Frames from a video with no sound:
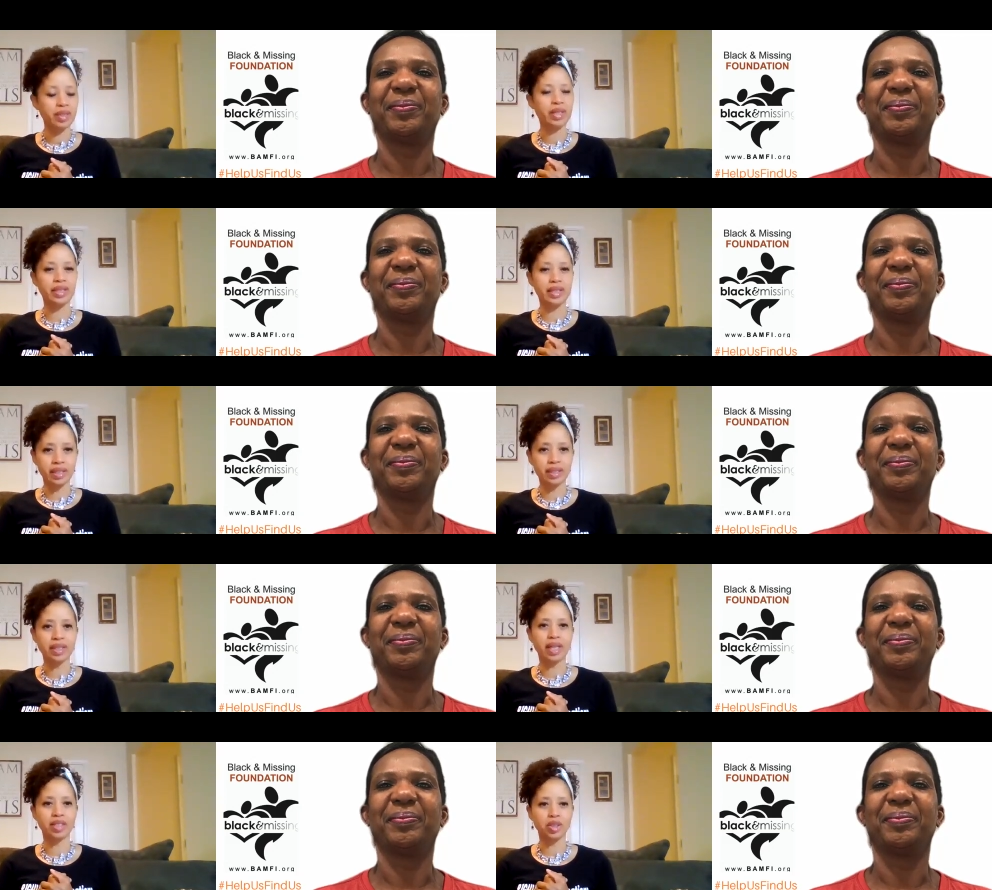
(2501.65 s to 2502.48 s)
Speaker 1: again,
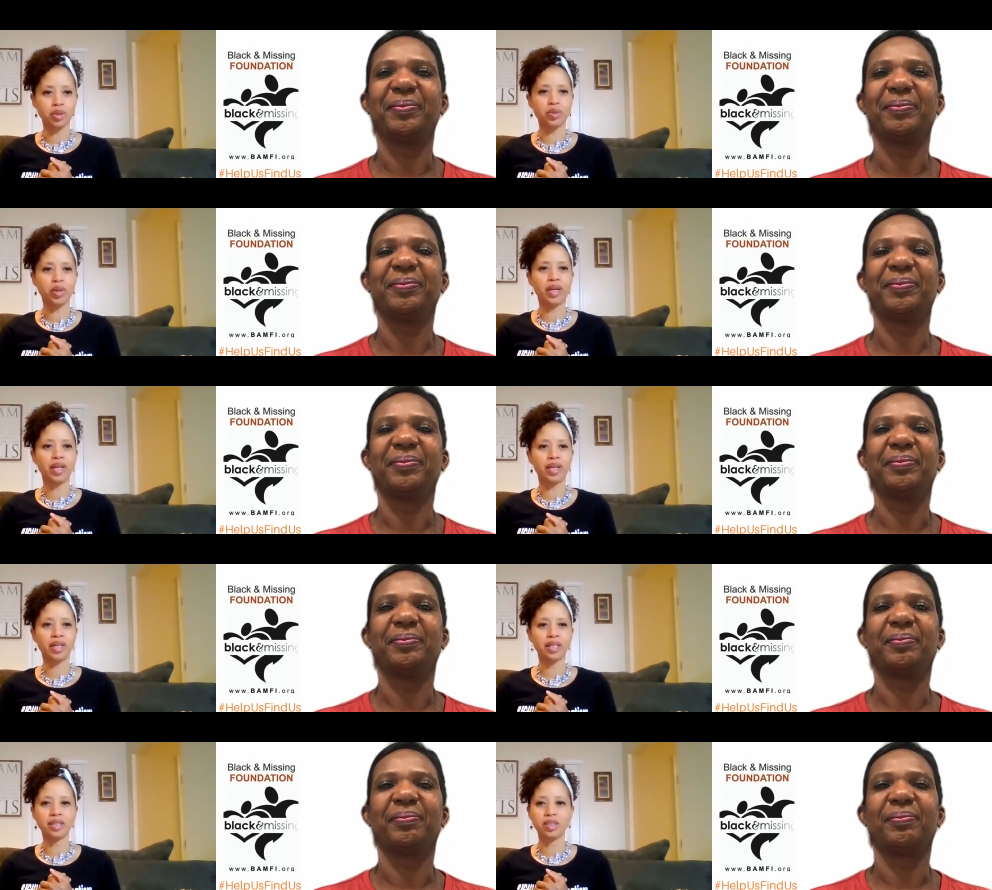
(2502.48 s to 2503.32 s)
thank you.
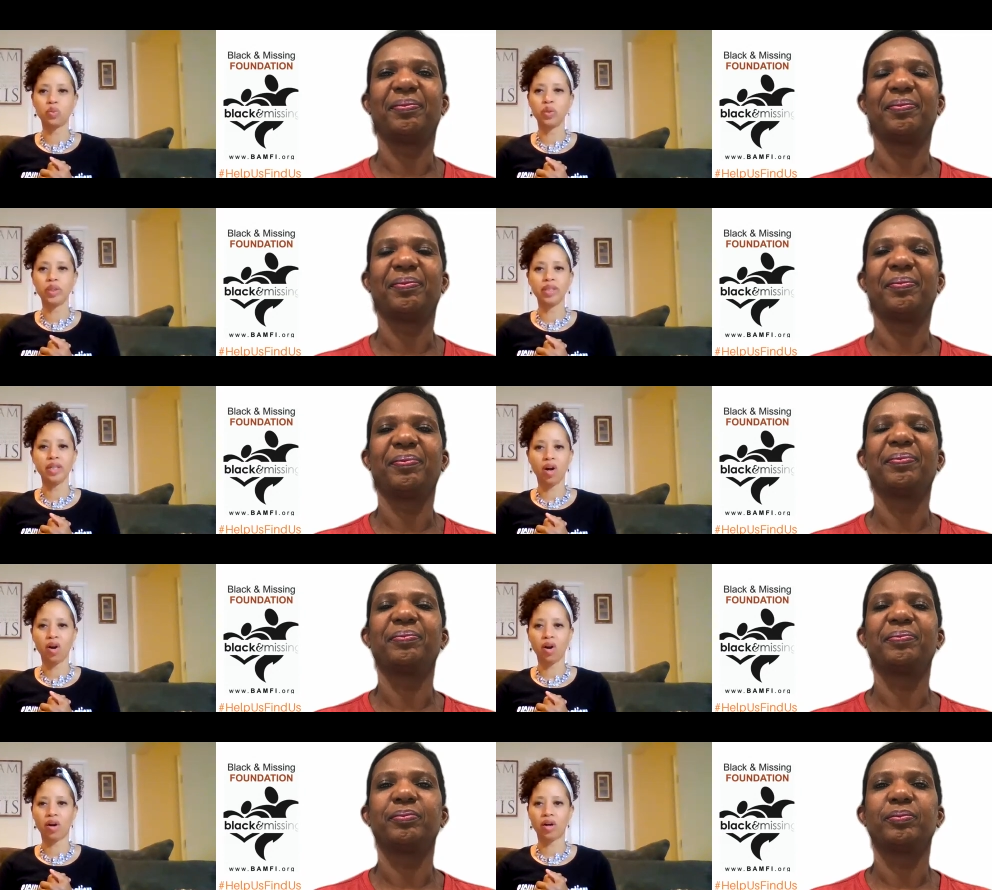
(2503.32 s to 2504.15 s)
And we
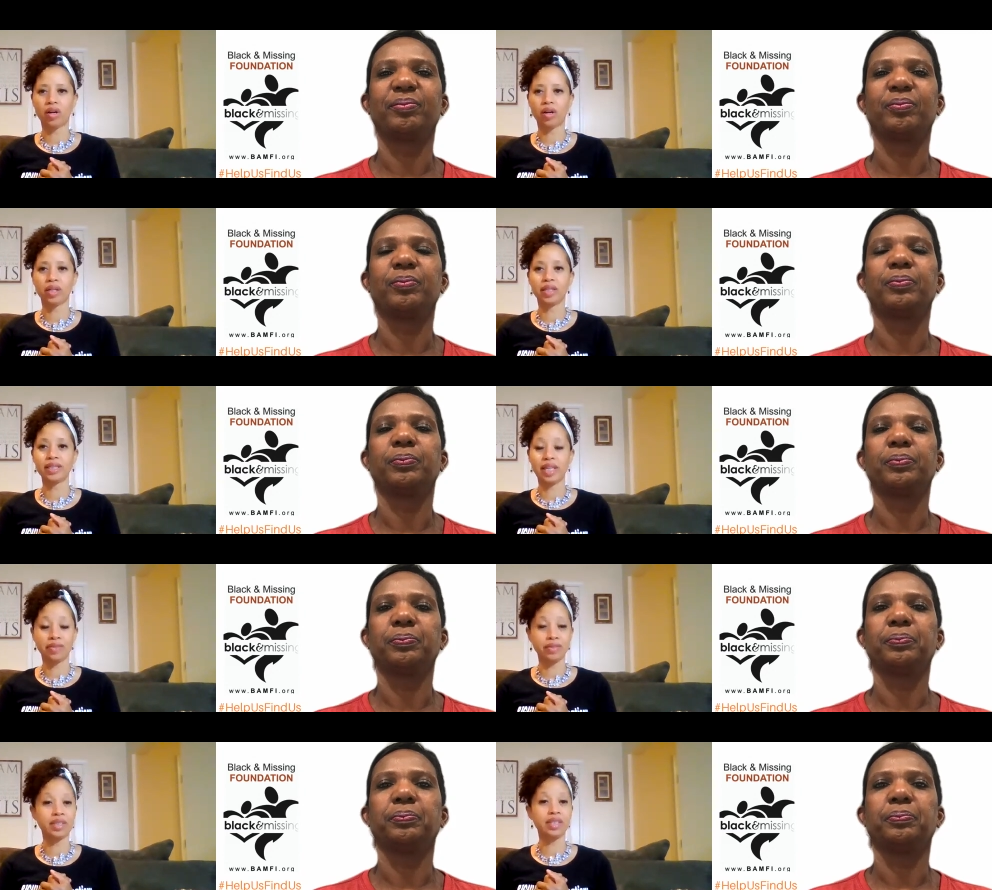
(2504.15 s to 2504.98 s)
are
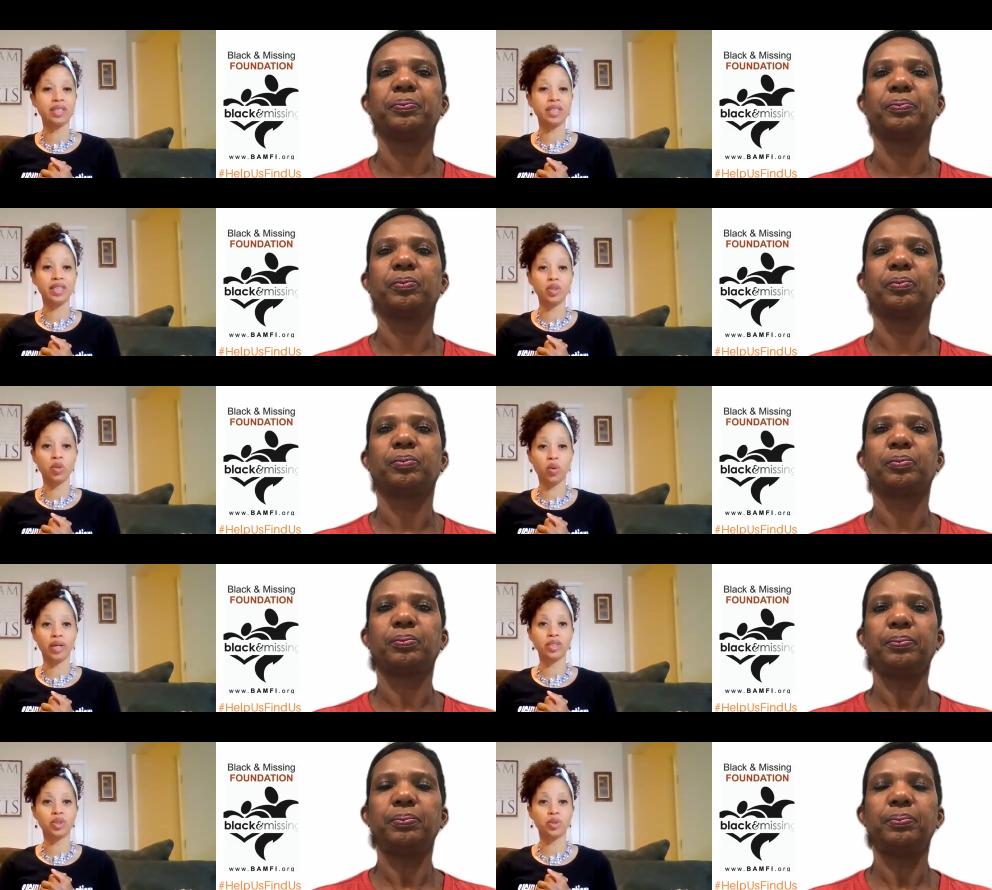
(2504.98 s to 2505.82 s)
definitely
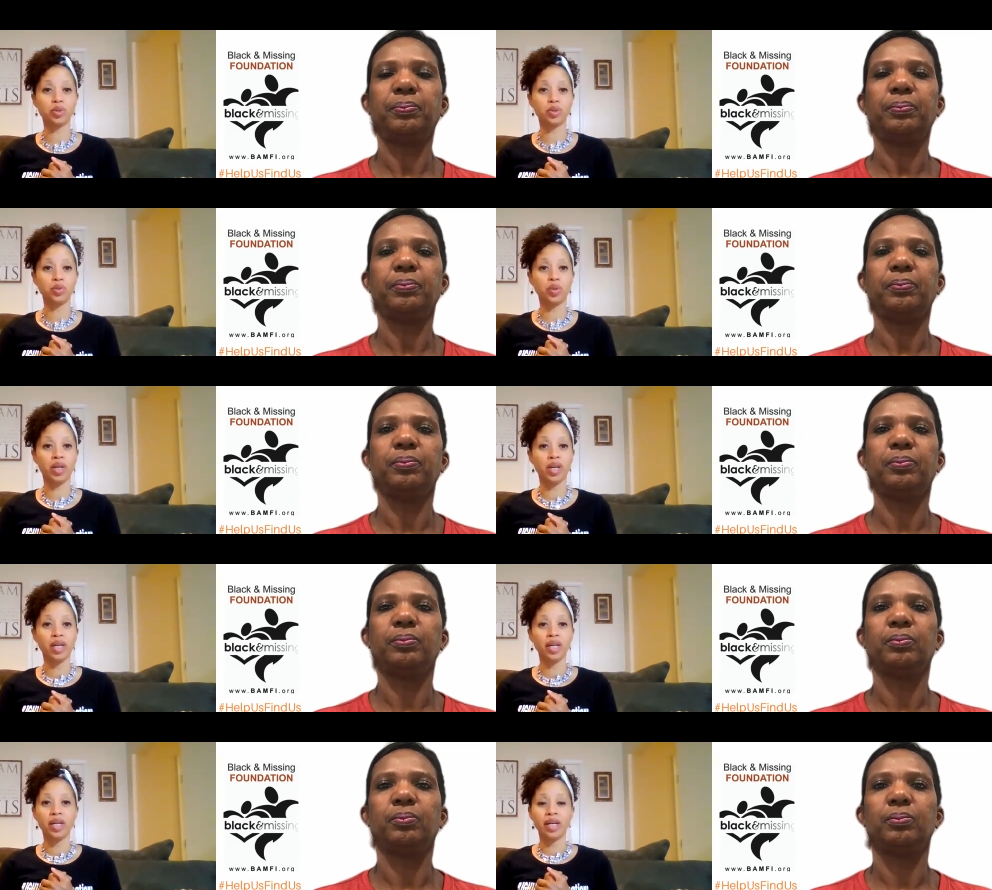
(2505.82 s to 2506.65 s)
going to
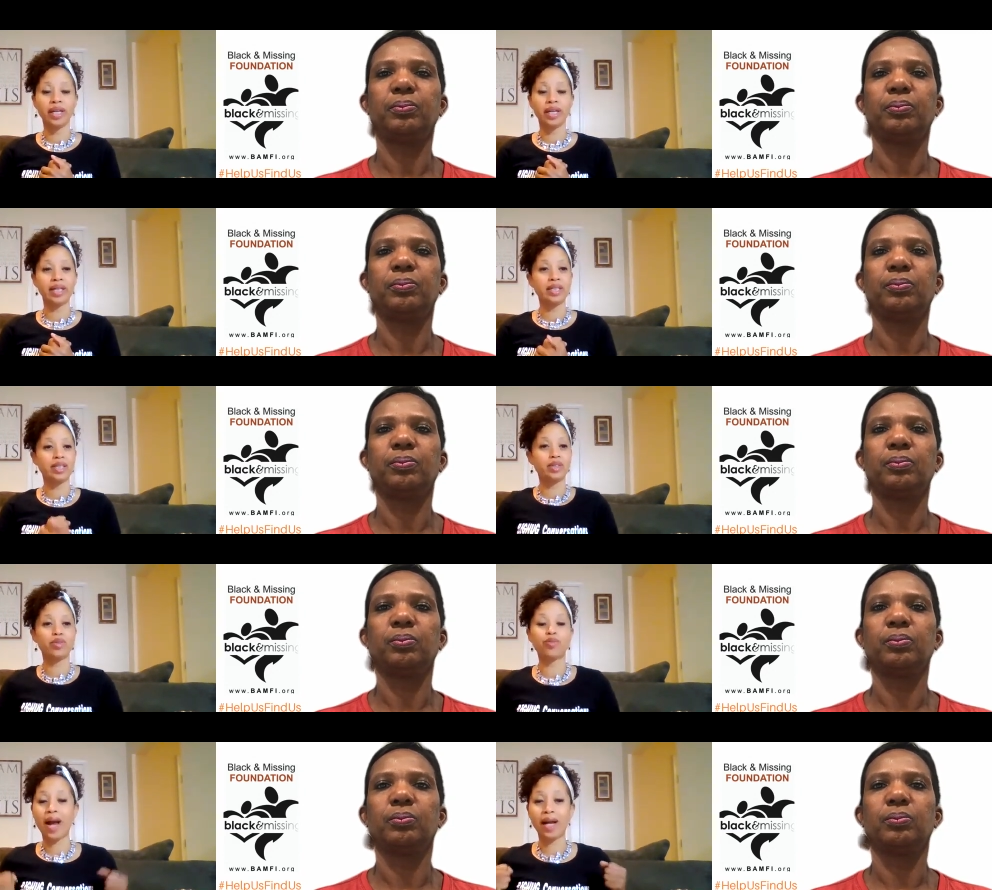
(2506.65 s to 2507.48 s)

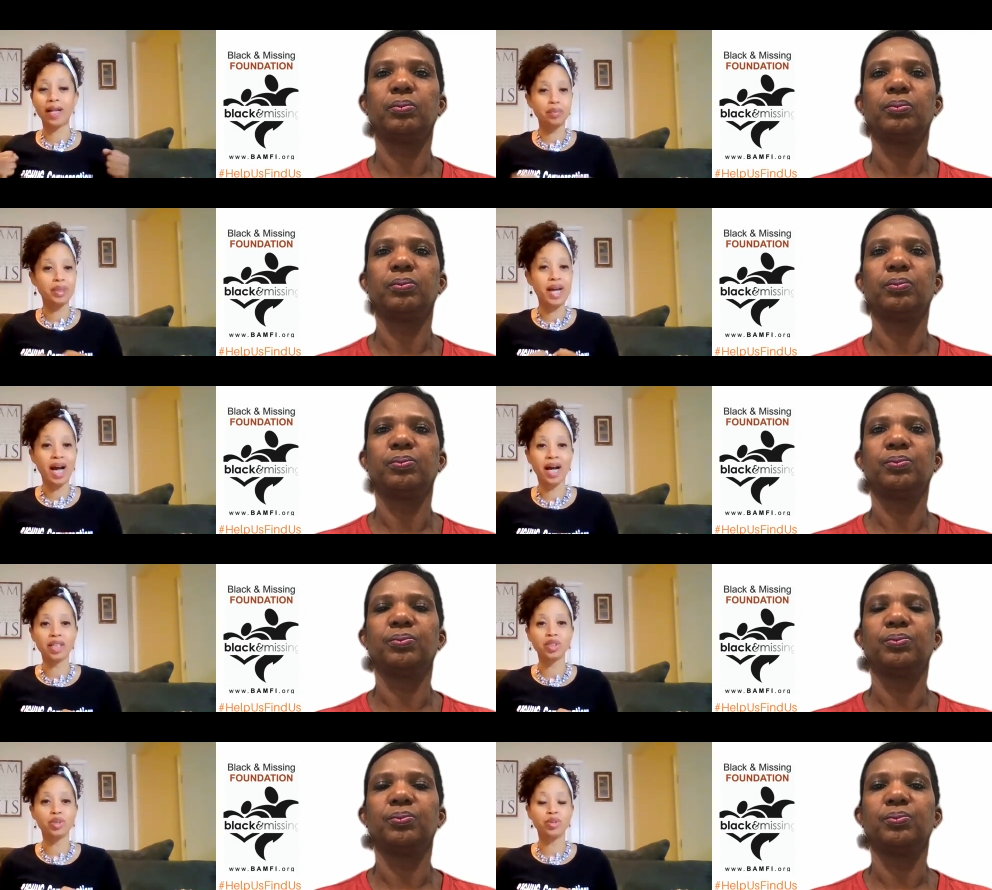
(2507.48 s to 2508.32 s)
rally
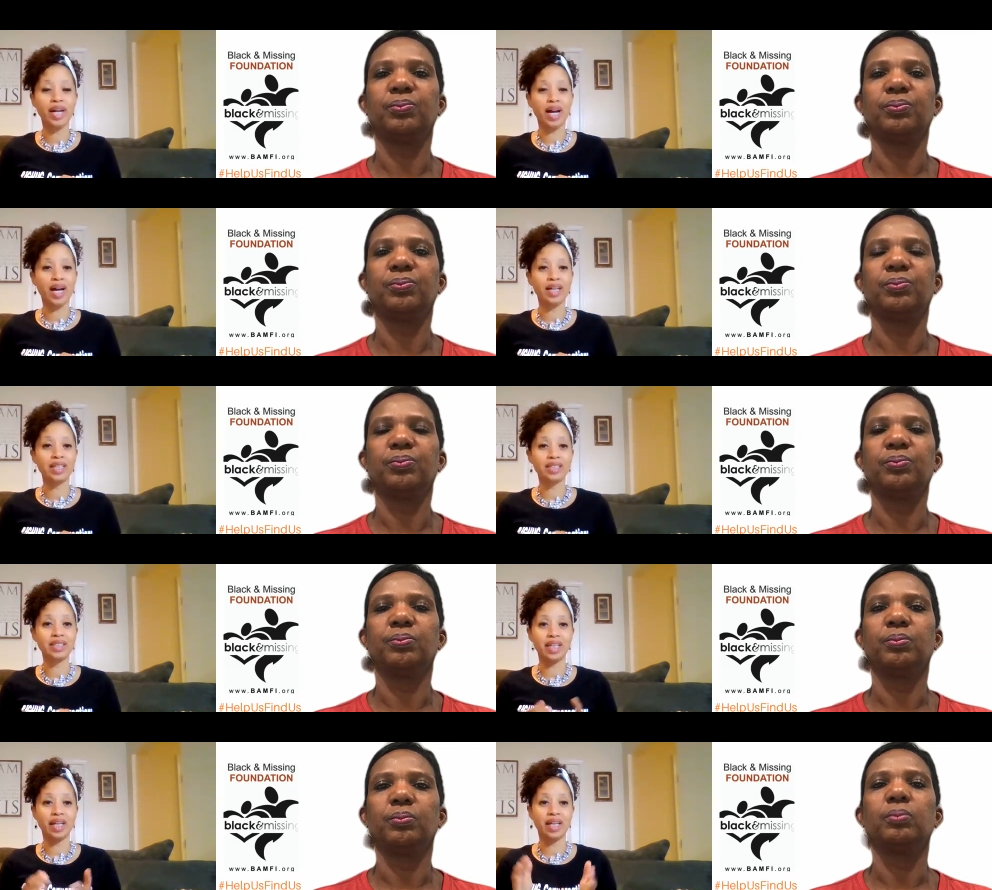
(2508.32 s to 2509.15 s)
behind you
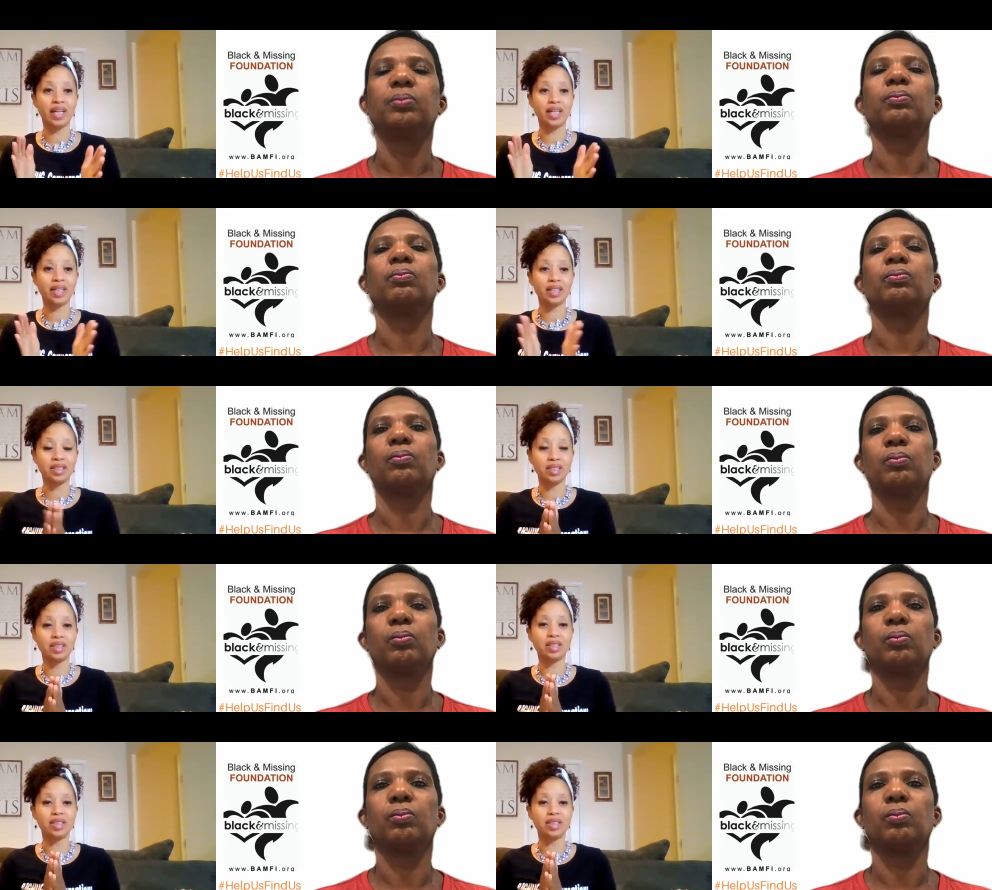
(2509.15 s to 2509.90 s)
guys and